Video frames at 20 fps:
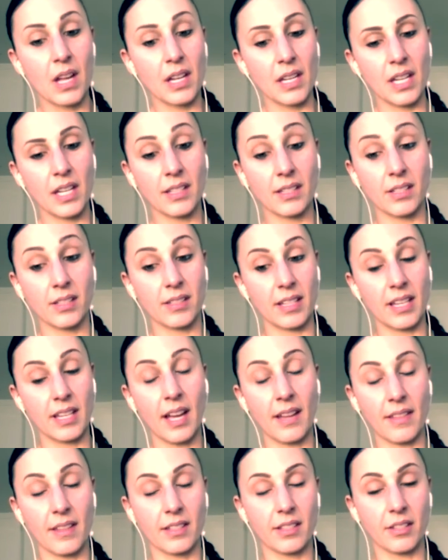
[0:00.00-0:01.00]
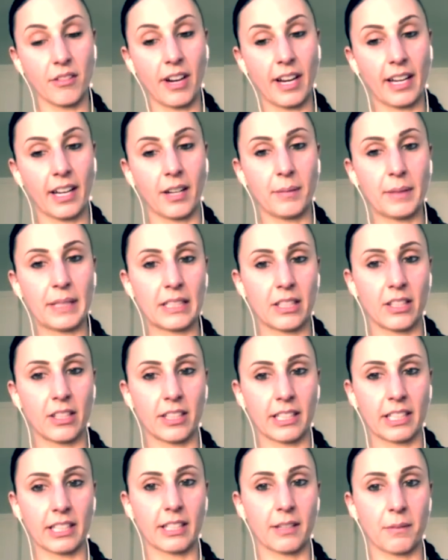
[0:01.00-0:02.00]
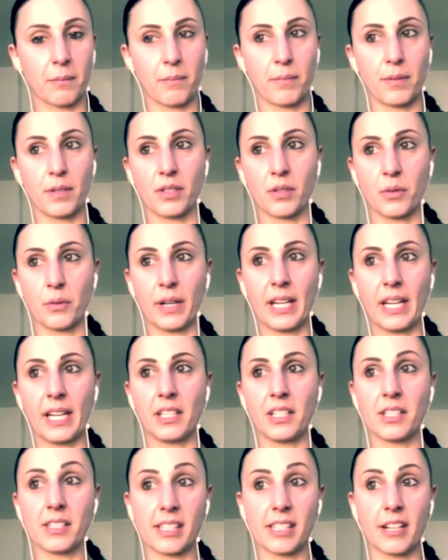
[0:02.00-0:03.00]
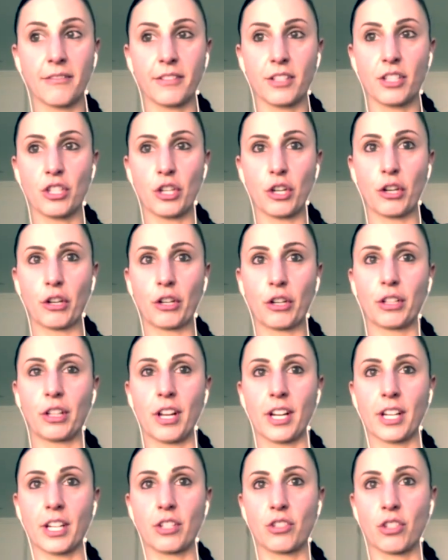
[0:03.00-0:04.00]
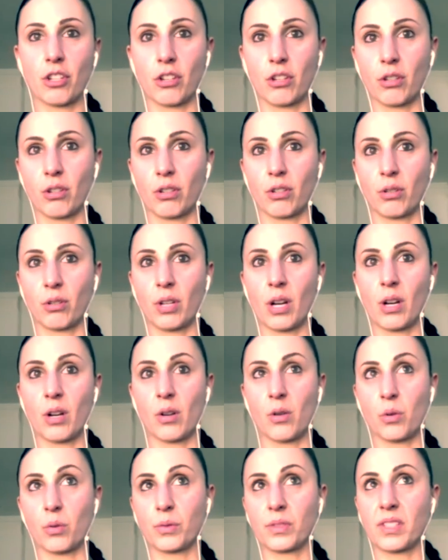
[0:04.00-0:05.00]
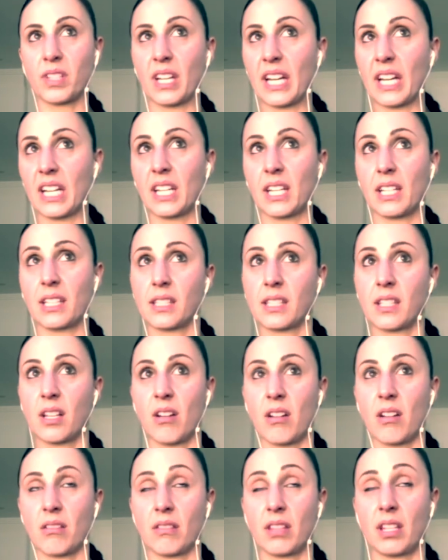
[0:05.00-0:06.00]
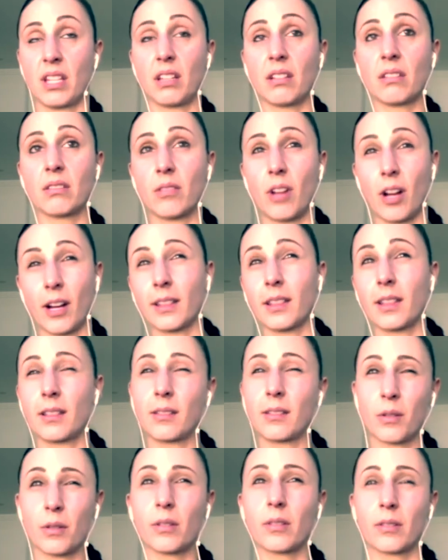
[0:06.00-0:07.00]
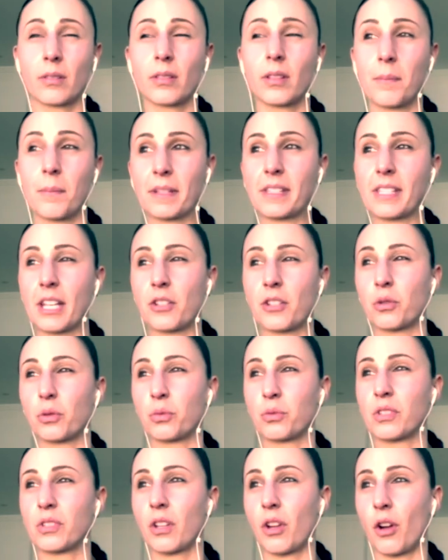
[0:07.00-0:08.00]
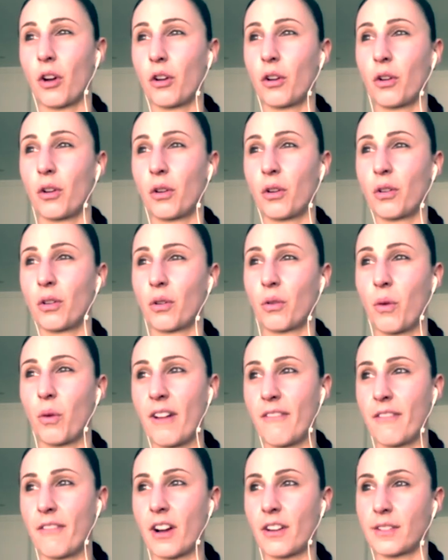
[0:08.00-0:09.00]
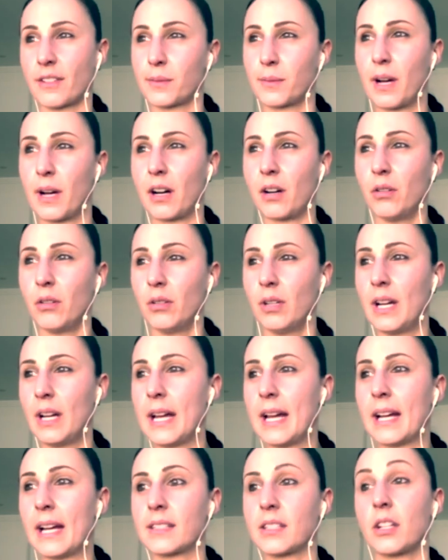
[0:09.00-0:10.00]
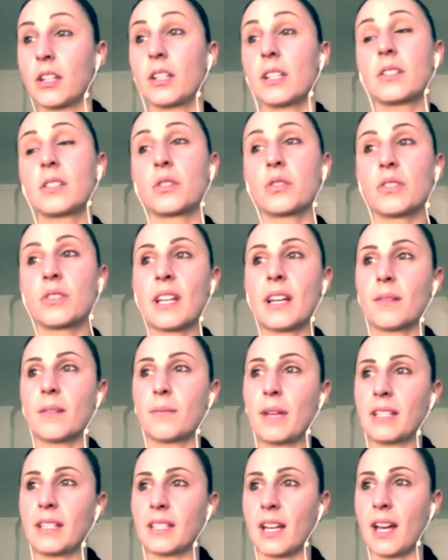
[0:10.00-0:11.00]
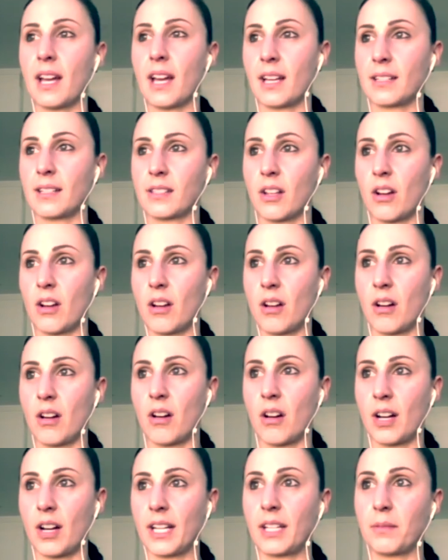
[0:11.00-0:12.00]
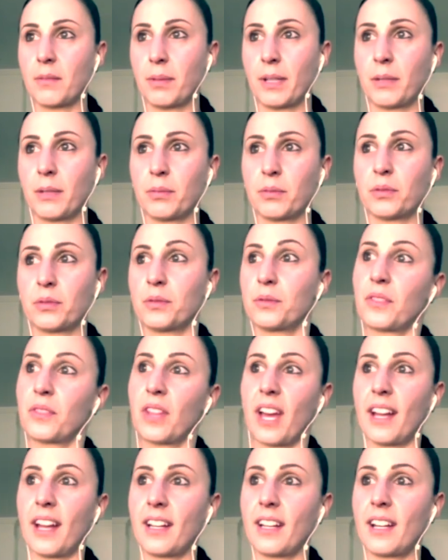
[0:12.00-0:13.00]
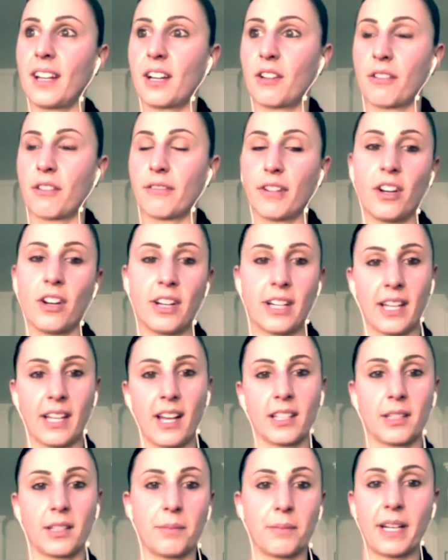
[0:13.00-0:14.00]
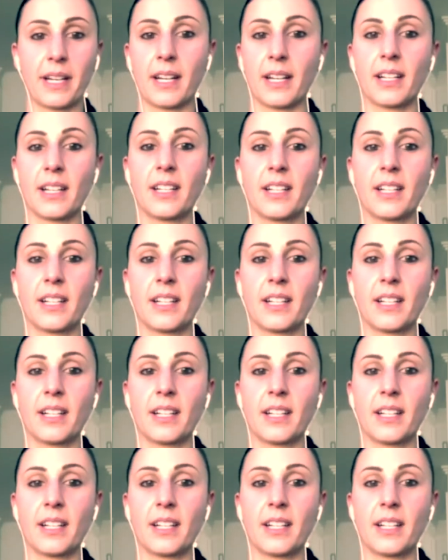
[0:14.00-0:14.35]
That's great. I mean, like, between yourself and Joe, like, Joe also has, I think, like, the potential to go quite far as well. So it's good that Amanda has hired people that are of a high caliber,